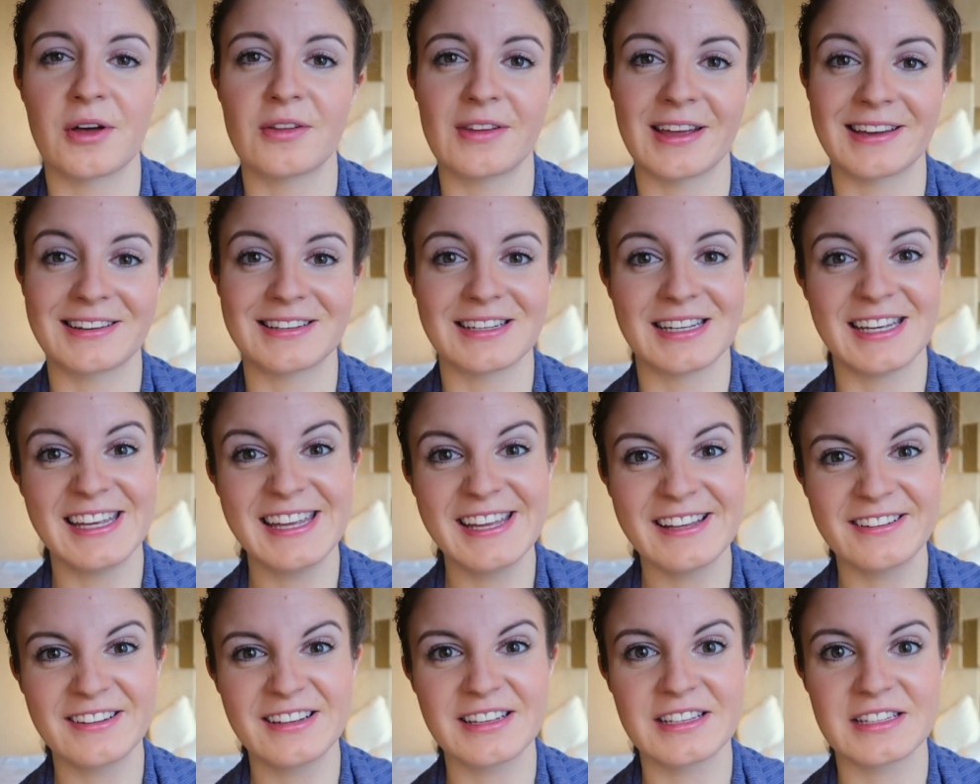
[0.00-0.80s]
about like the
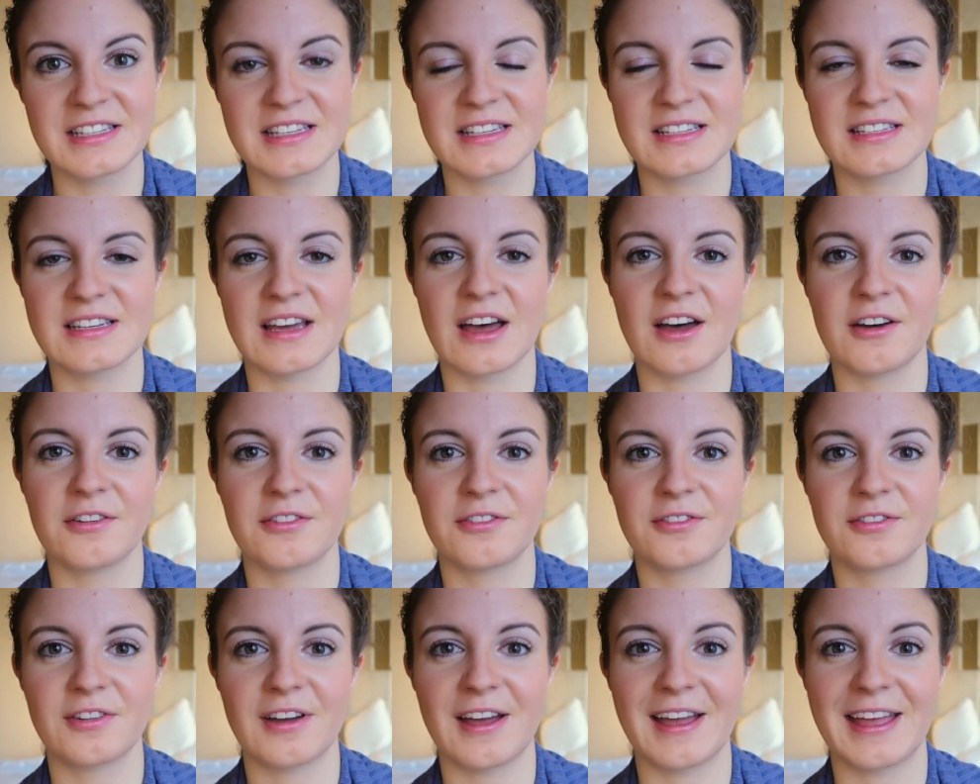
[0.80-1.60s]
heel and
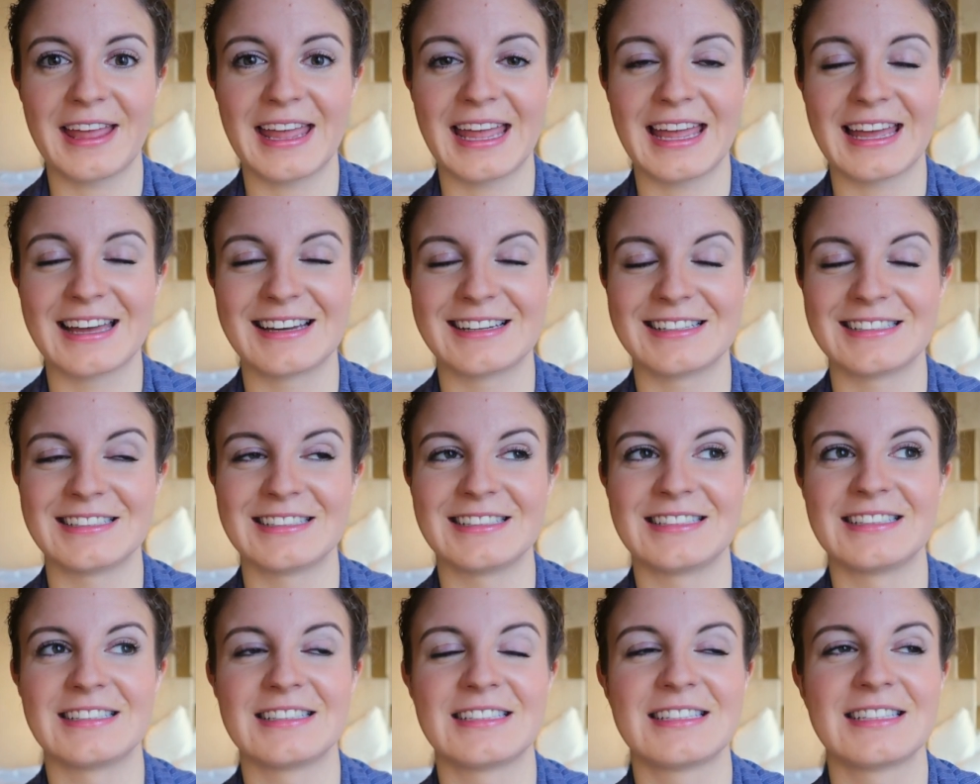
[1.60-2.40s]
stuff,
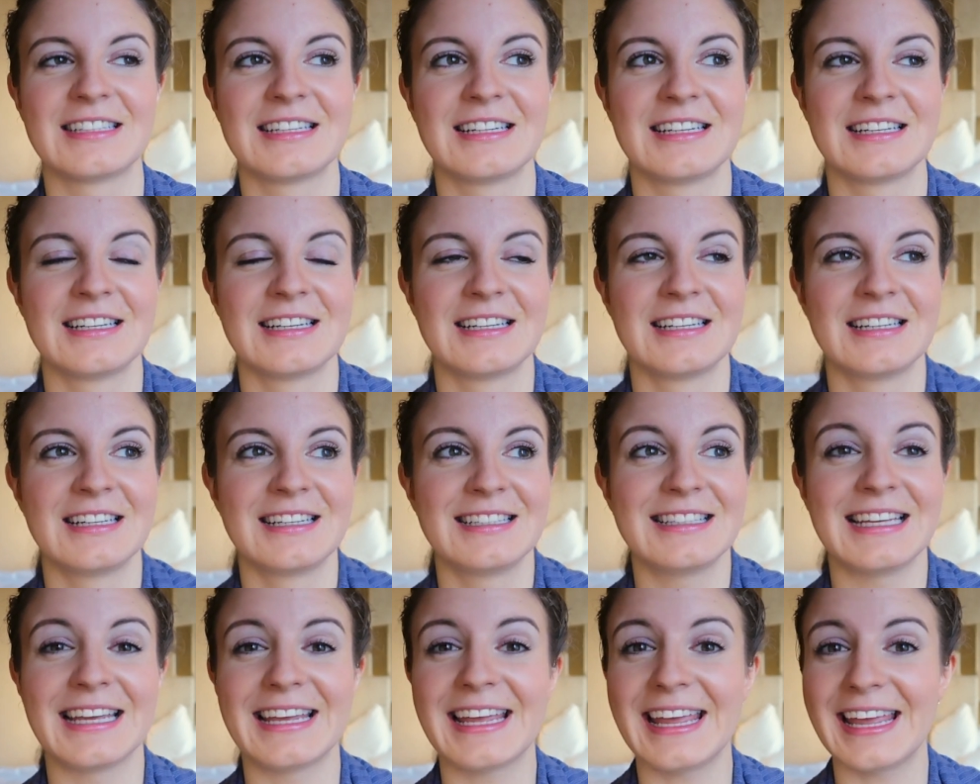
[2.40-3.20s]
and
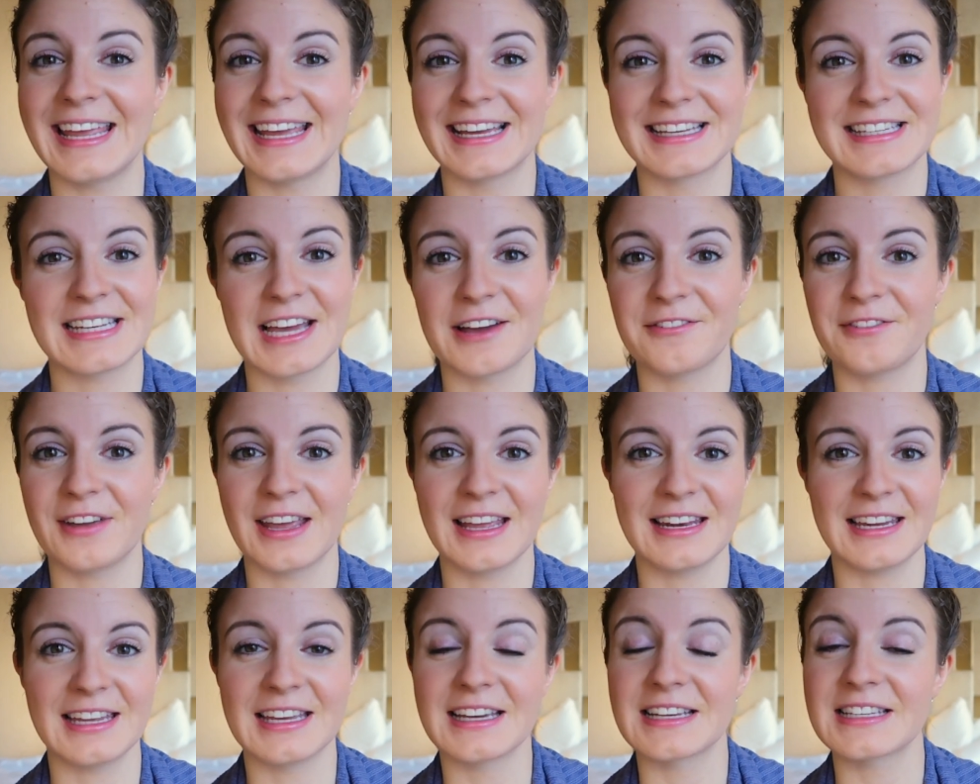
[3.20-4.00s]
they can't have
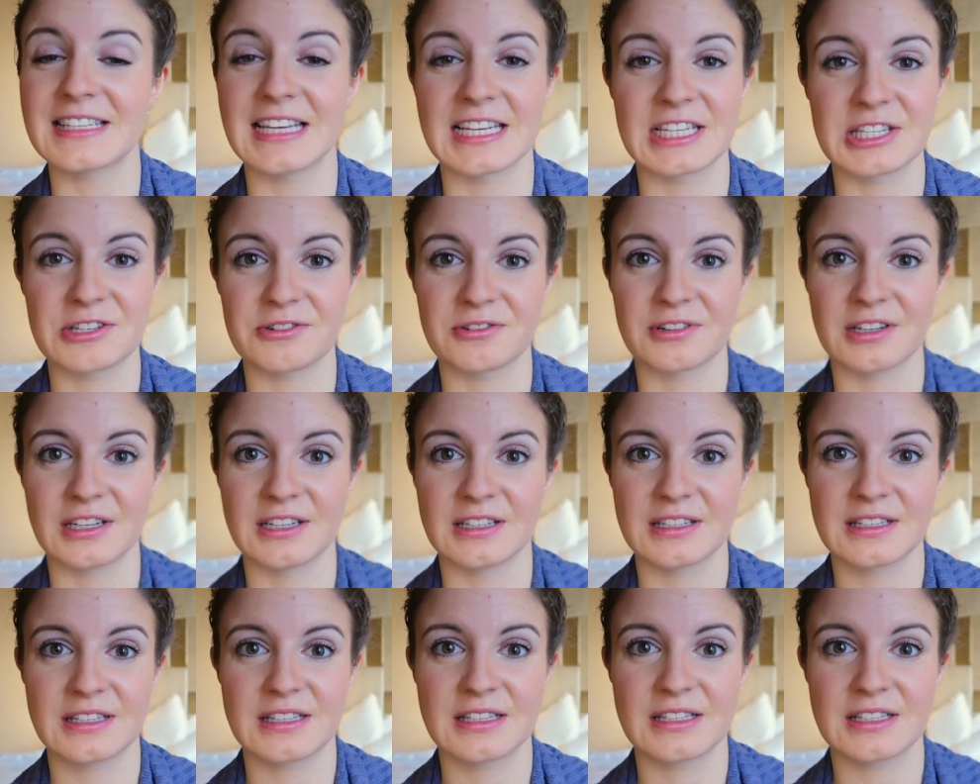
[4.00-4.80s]
any
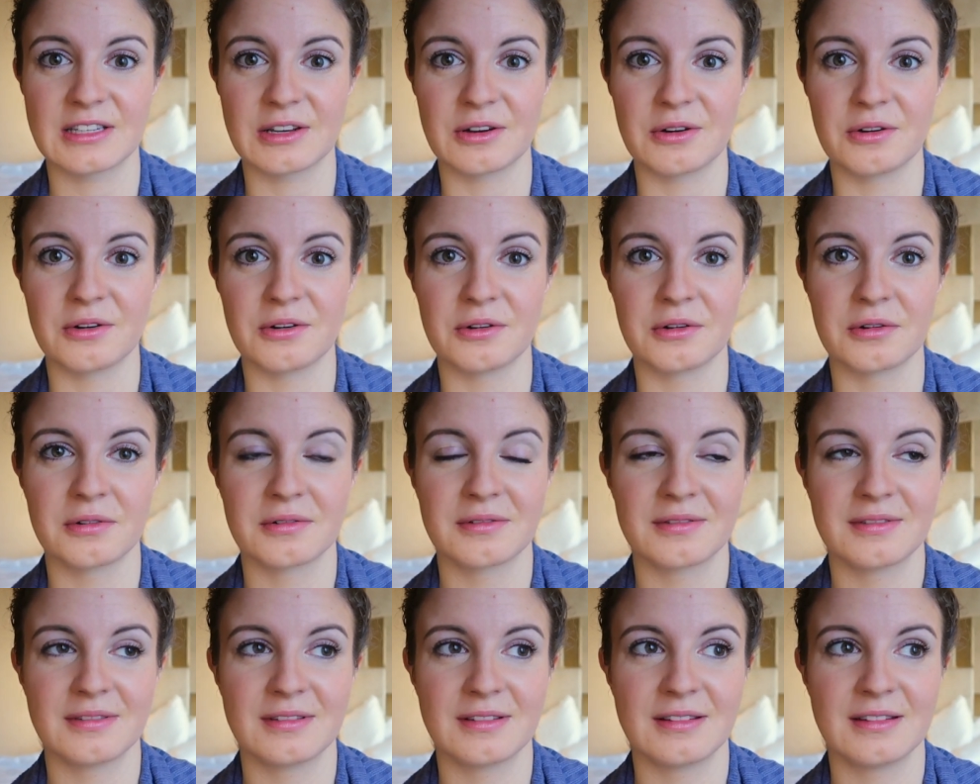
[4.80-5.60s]
accessories,
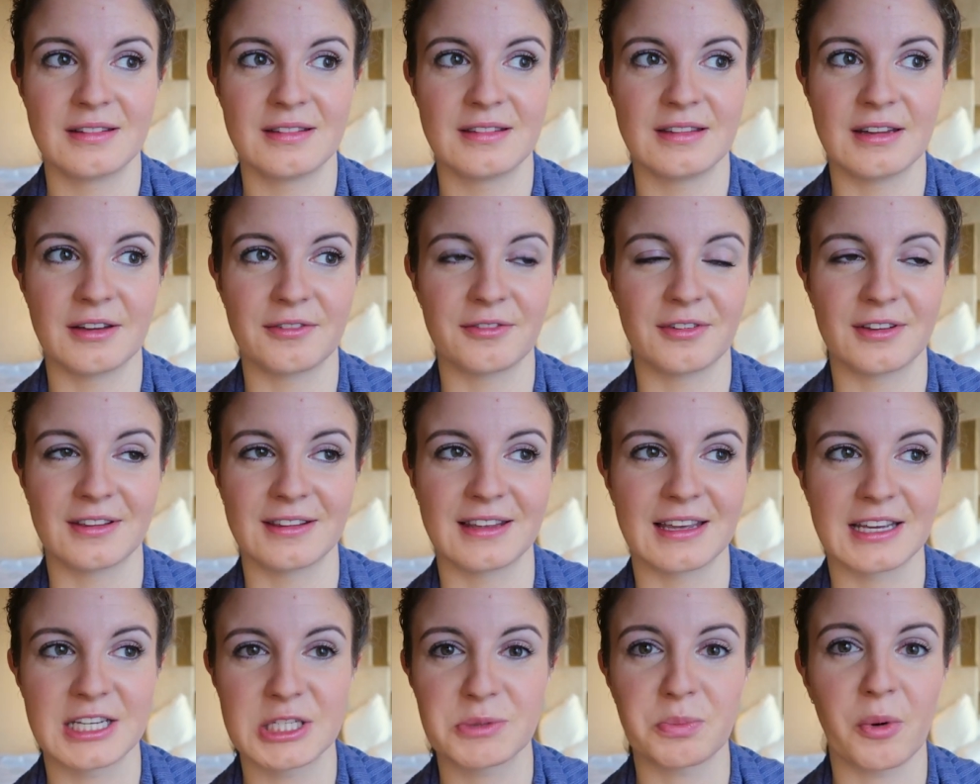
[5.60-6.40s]
so
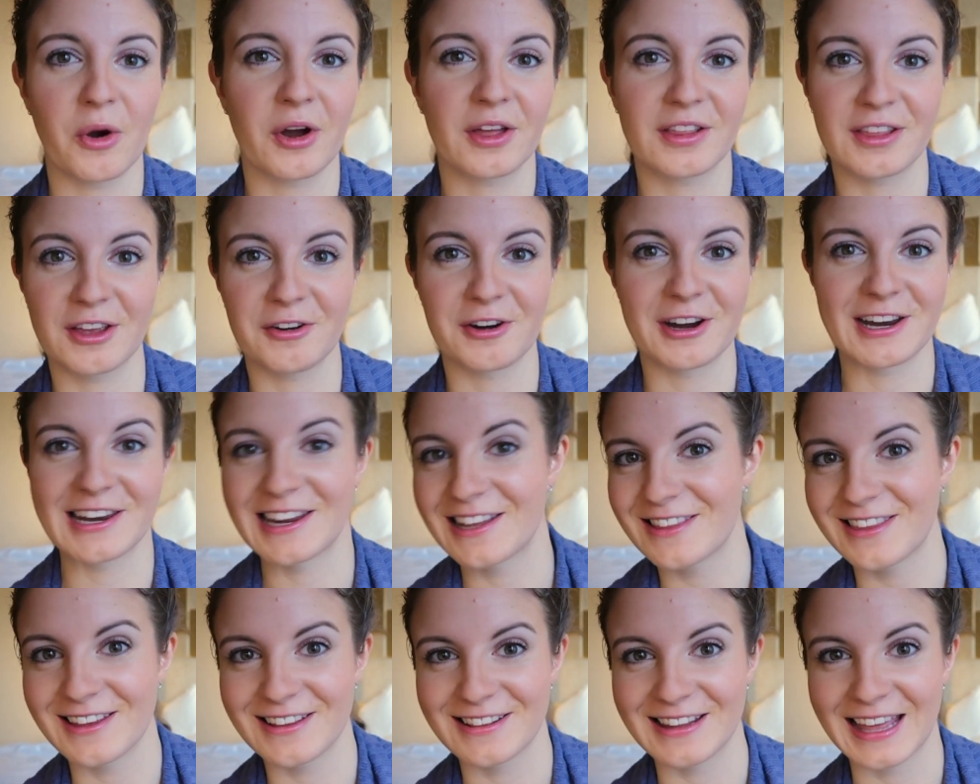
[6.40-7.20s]
nothing like sparkly or
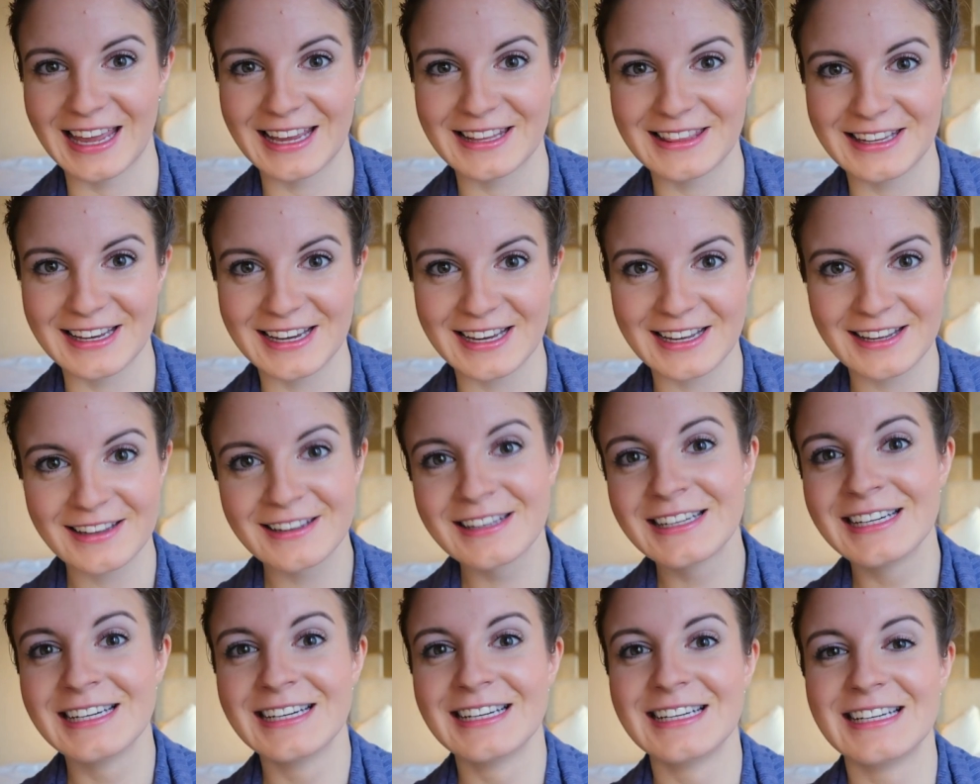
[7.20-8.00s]
anything like
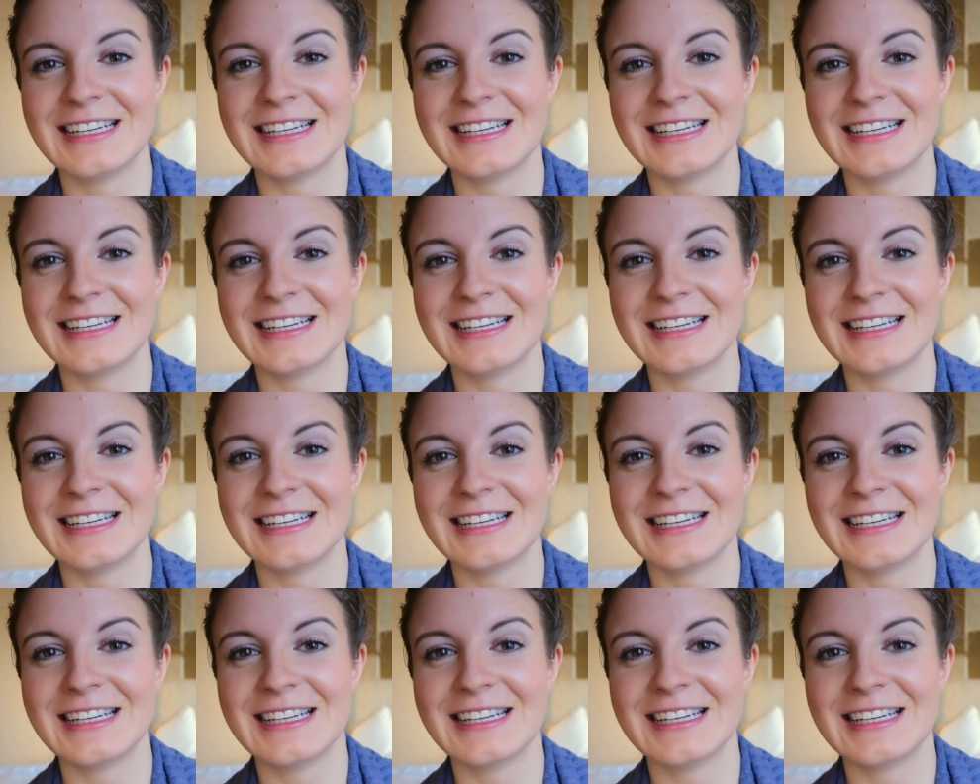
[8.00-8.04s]
that.